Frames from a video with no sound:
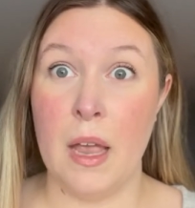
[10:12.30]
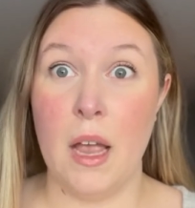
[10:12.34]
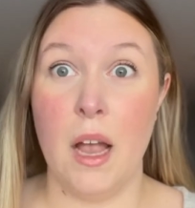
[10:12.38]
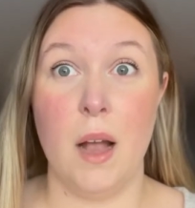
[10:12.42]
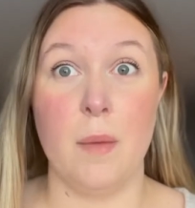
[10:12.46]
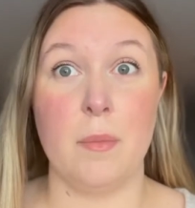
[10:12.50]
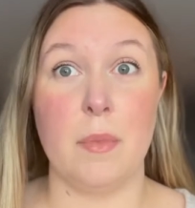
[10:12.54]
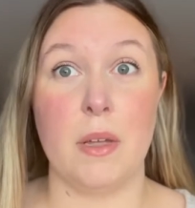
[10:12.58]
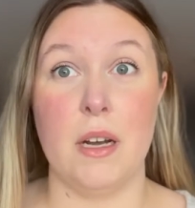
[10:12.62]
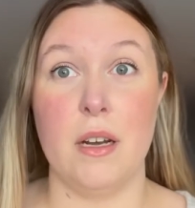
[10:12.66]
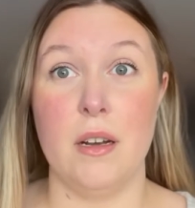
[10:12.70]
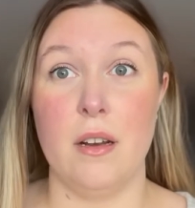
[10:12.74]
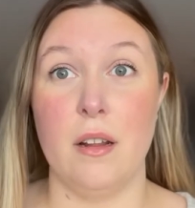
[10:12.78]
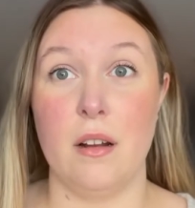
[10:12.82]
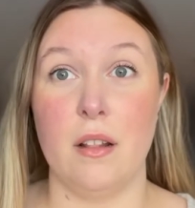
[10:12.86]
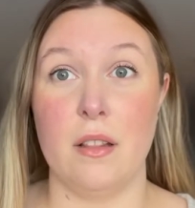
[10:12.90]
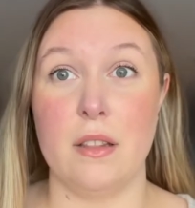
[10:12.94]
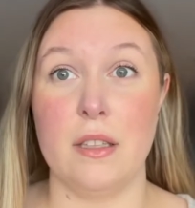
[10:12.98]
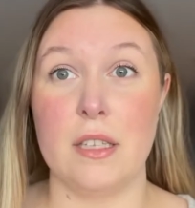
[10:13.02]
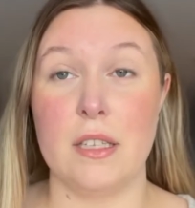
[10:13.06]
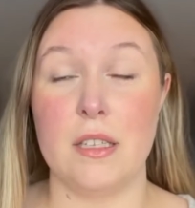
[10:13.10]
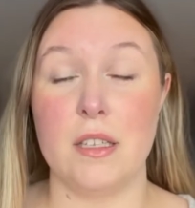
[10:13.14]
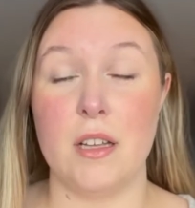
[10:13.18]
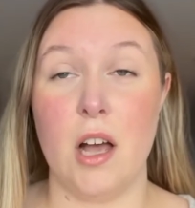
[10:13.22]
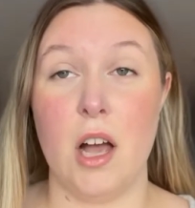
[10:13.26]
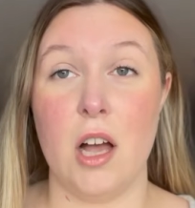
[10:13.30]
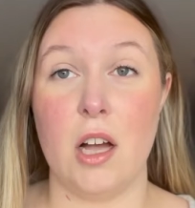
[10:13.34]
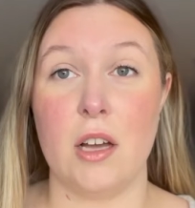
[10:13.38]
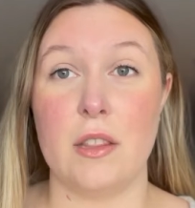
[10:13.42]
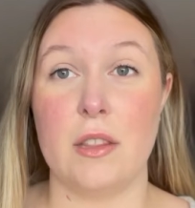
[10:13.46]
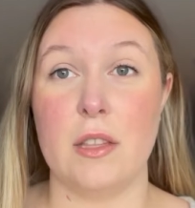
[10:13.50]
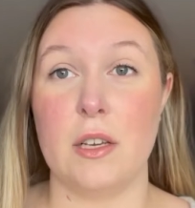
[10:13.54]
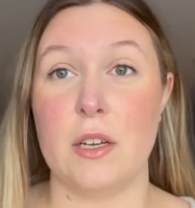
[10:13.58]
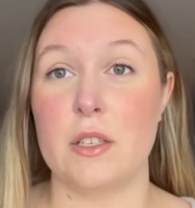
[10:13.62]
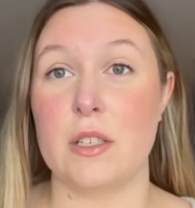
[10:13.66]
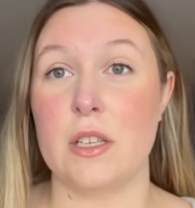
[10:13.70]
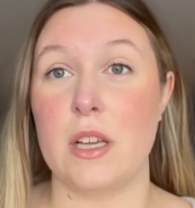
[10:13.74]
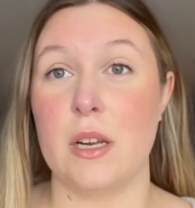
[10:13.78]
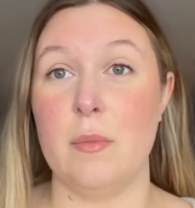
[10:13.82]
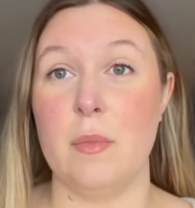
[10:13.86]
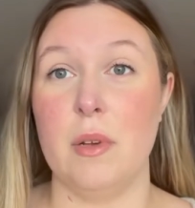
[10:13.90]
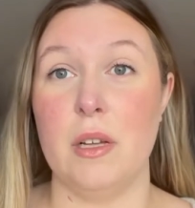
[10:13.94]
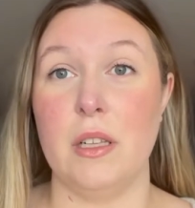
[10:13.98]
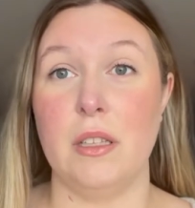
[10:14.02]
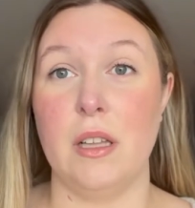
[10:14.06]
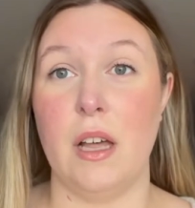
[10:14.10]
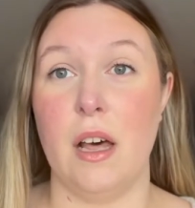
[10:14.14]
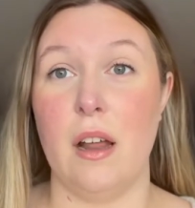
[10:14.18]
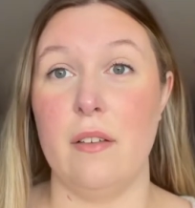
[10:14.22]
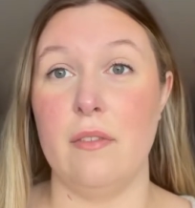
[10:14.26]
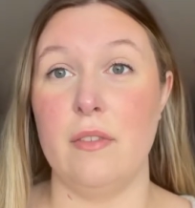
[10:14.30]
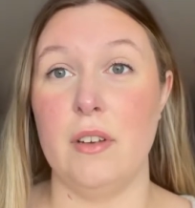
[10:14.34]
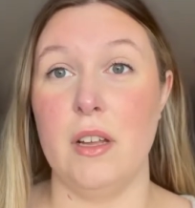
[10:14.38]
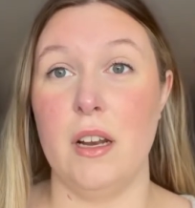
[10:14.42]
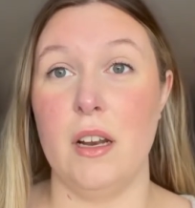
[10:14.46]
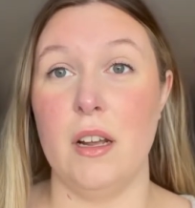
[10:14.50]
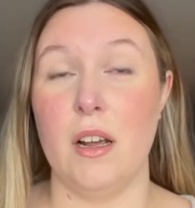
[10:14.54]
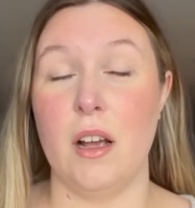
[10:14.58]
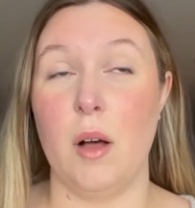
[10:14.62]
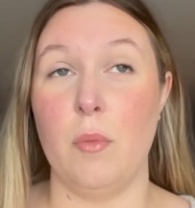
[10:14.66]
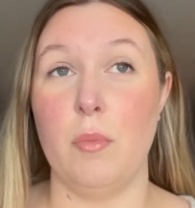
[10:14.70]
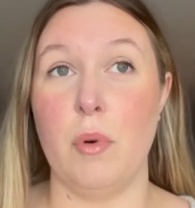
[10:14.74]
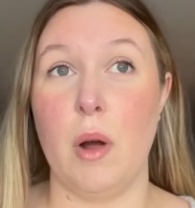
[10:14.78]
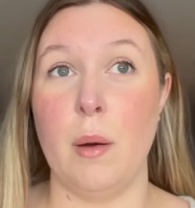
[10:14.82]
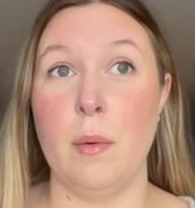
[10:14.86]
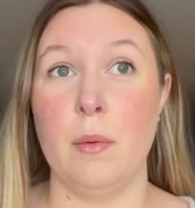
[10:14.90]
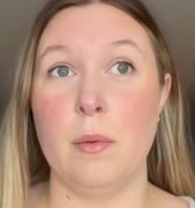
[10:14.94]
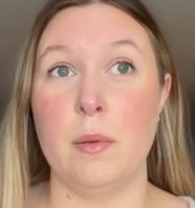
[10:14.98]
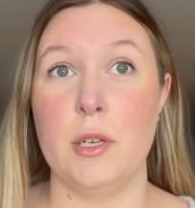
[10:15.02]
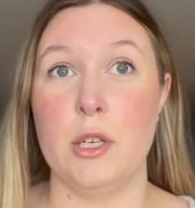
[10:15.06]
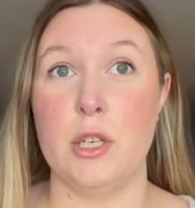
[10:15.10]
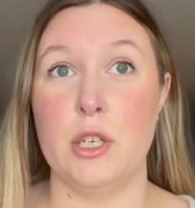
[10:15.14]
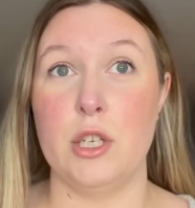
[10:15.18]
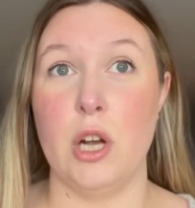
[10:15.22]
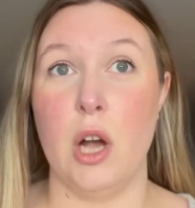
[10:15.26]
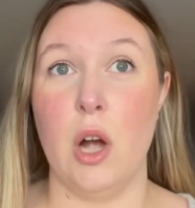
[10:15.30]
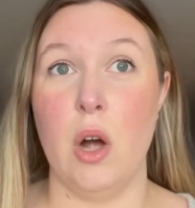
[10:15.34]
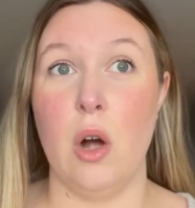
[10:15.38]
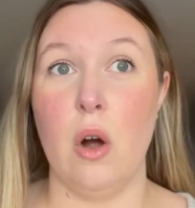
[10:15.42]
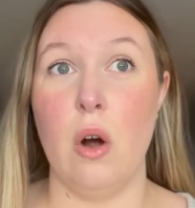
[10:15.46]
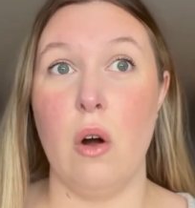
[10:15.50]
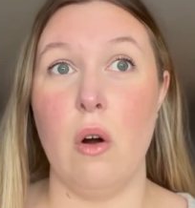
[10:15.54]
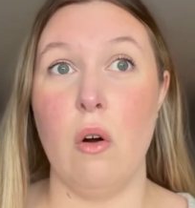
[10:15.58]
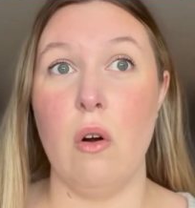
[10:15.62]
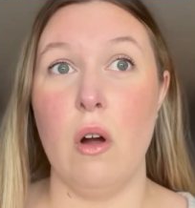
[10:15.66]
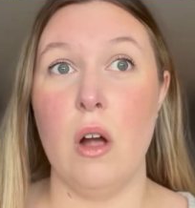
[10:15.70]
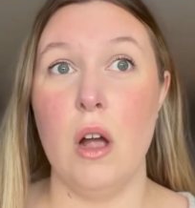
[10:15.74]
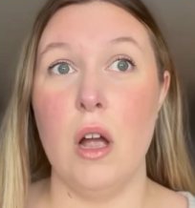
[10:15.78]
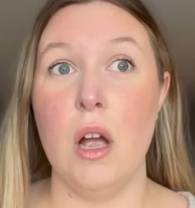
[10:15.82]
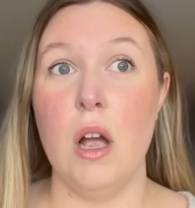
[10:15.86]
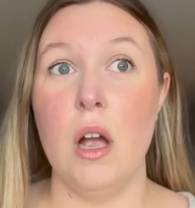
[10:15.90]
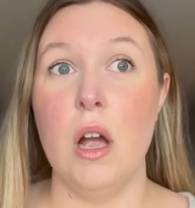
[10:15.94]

I'm gonna knit on the sock. There's gonna be a lot of knitting. I'll probably show,